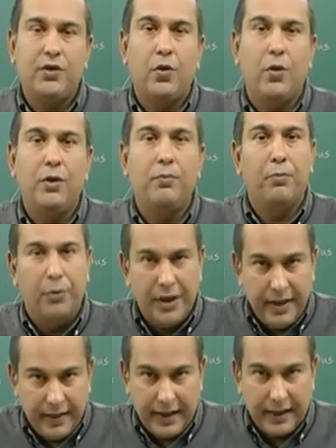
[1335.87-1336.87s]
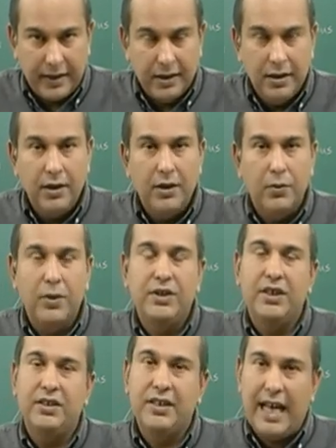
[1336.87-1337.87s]
called breathing, which
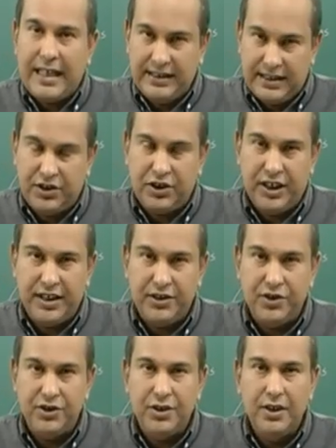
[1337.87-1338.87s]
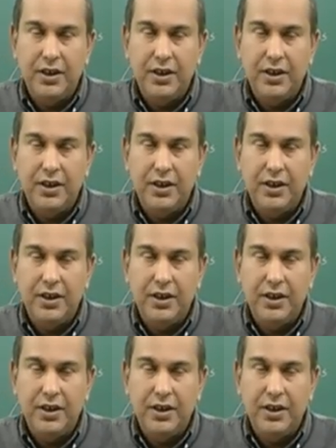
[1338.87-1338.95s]
is gas exchange.